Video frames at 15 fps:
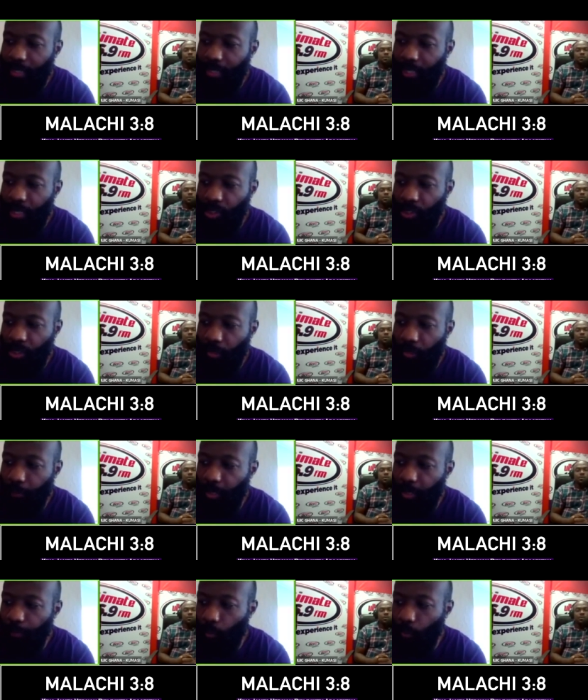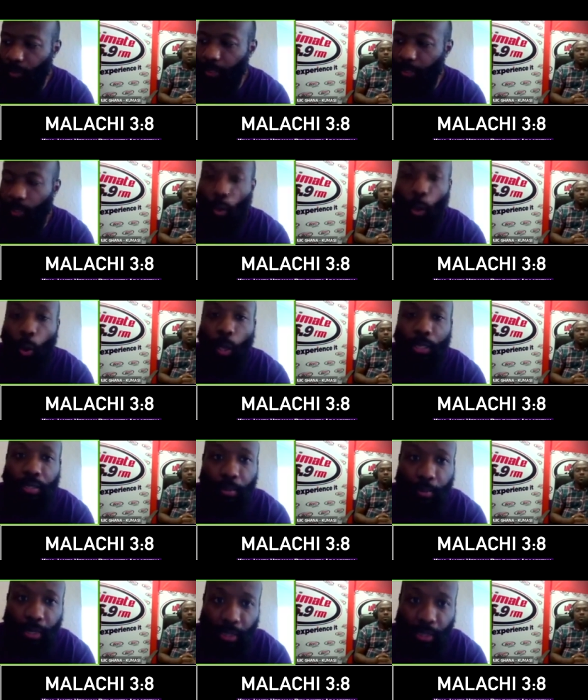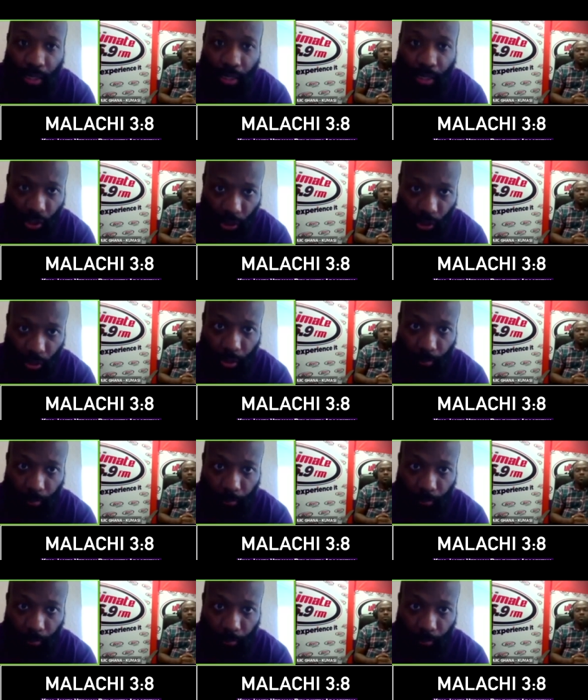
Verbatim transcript: teaching the people what they ought to be teaching them.